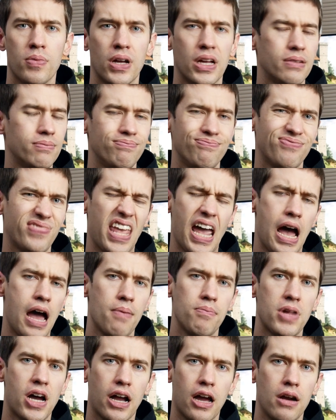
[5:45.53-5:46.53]
but yeah,
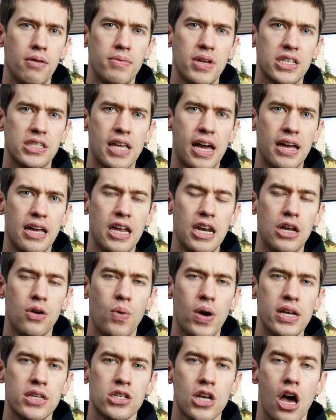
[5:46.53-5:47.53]
I'm not gonna miss that
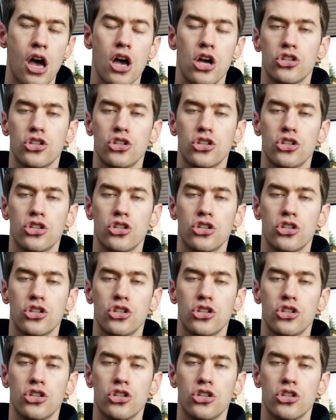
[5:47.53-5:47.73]
anyways.